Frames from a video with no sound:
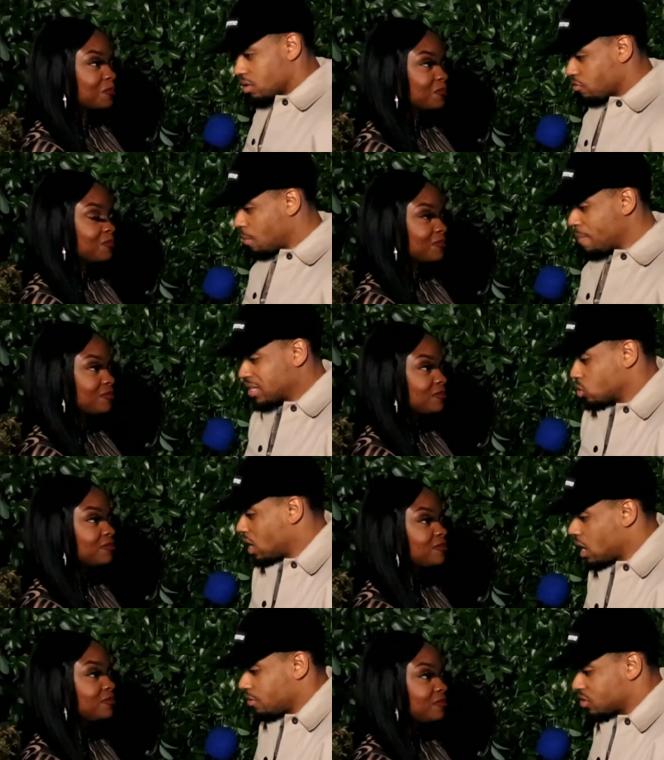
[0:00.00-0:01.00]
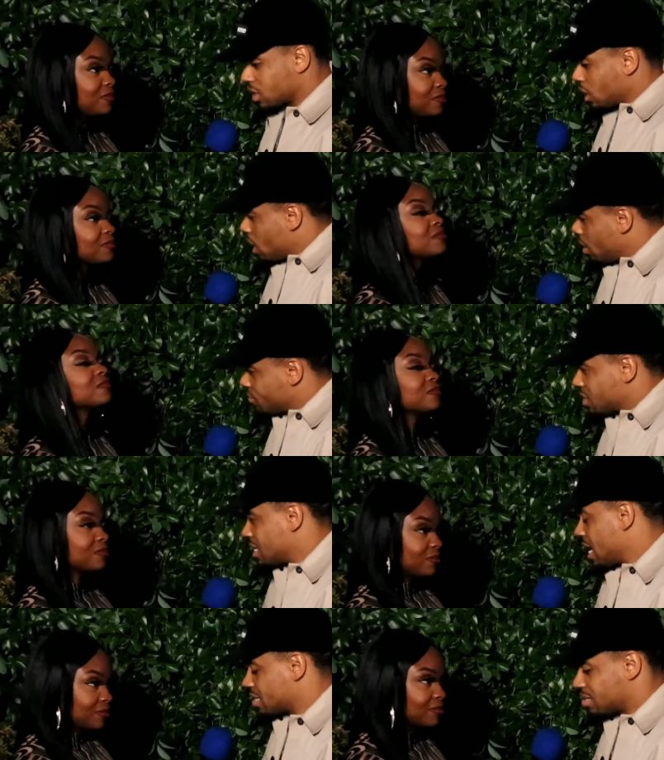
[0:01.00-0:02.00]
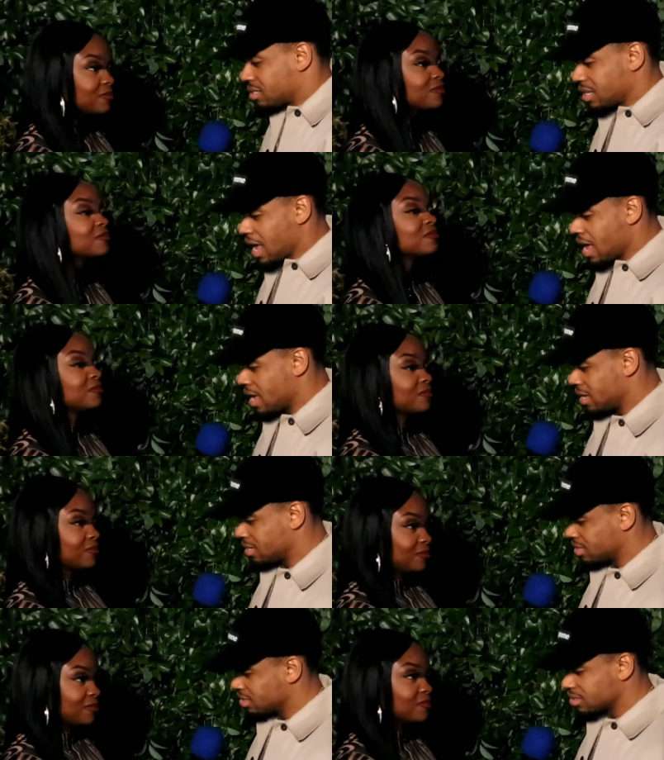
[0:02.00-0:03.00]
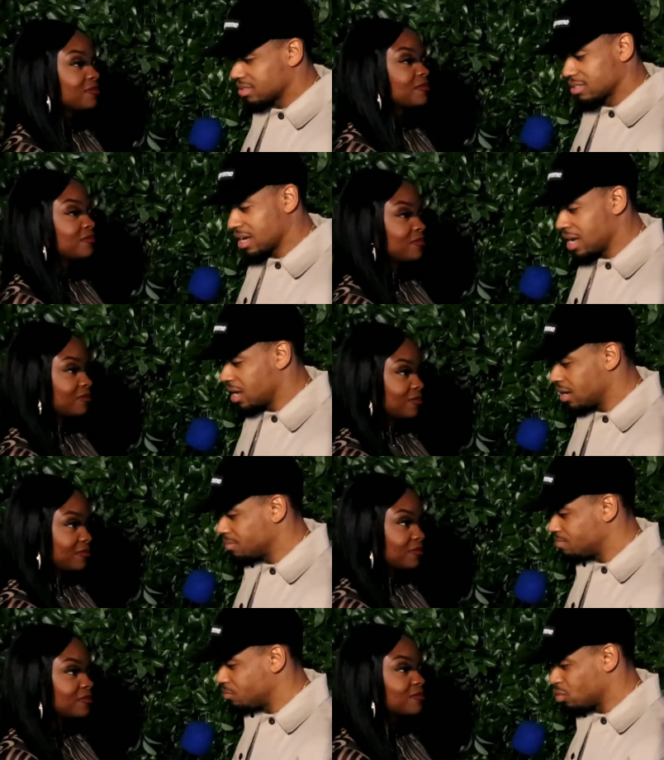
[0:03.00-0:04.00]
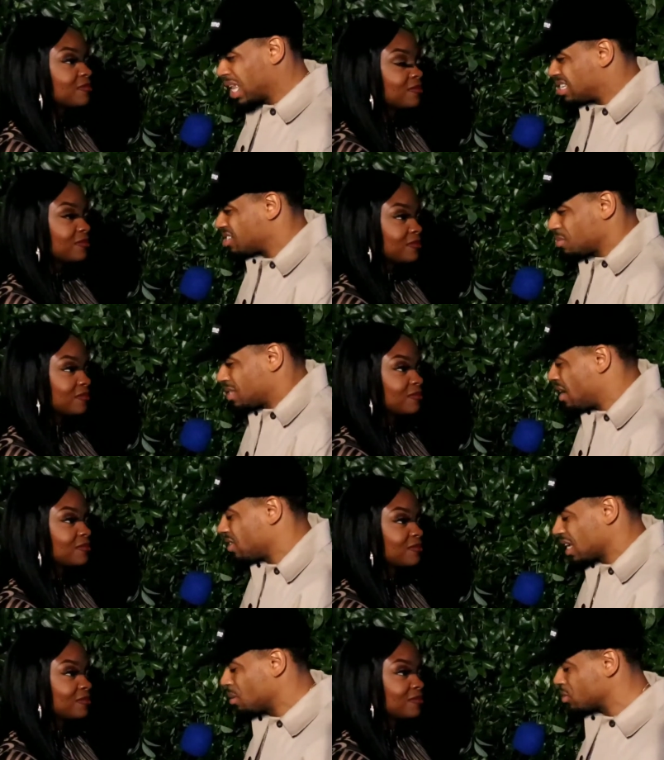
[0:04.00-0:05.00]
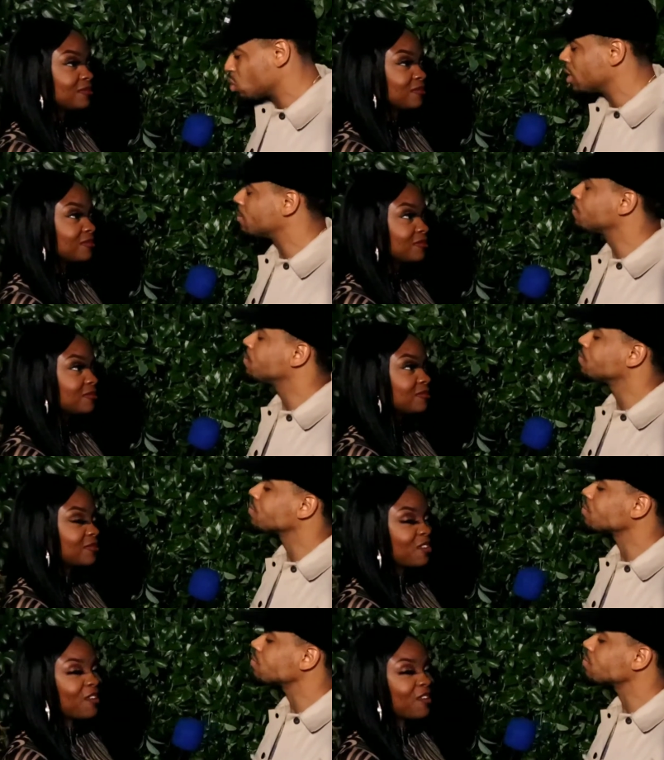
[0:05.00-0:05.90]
Speaker 1: from mental health to love, sex, and uh, relationships and everything in between.